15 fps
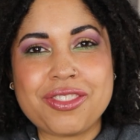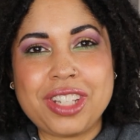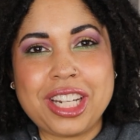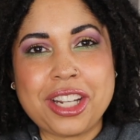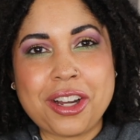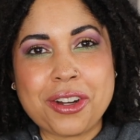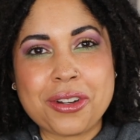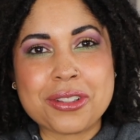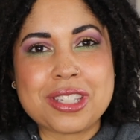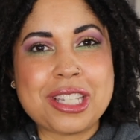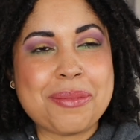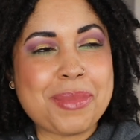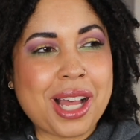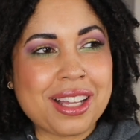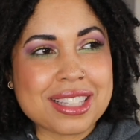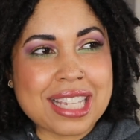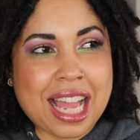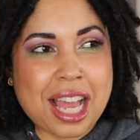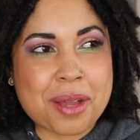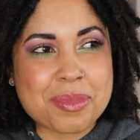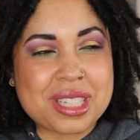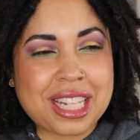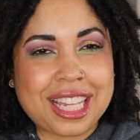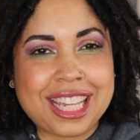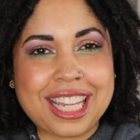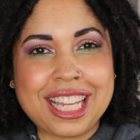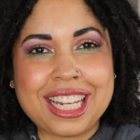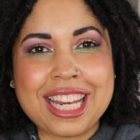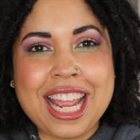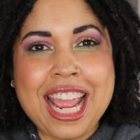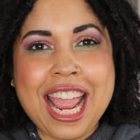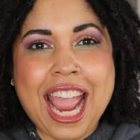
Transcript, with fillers: video to Mel Thompson